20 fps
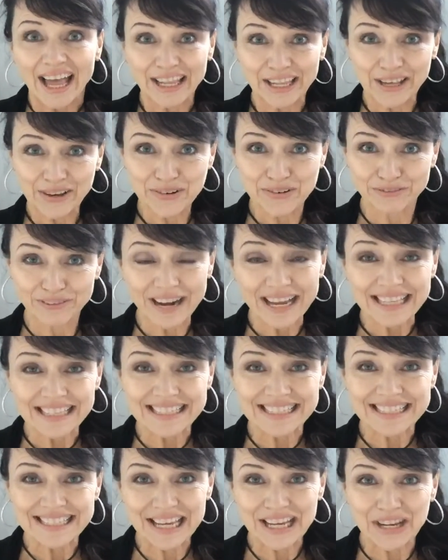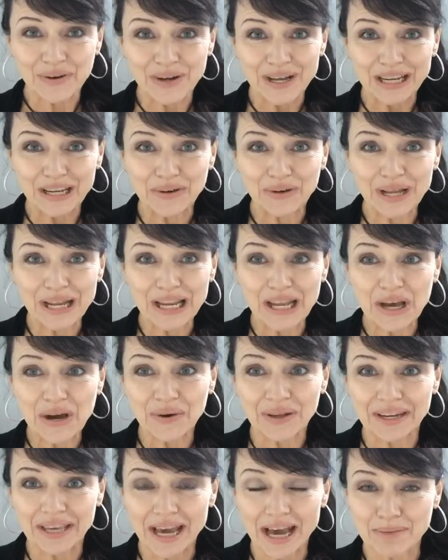Hello friends, hello, hello, hello,
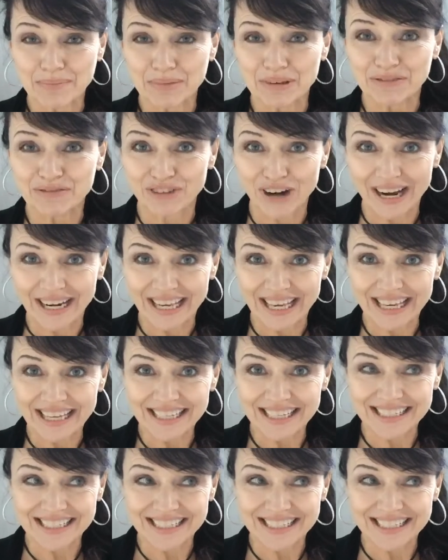and happy Friday.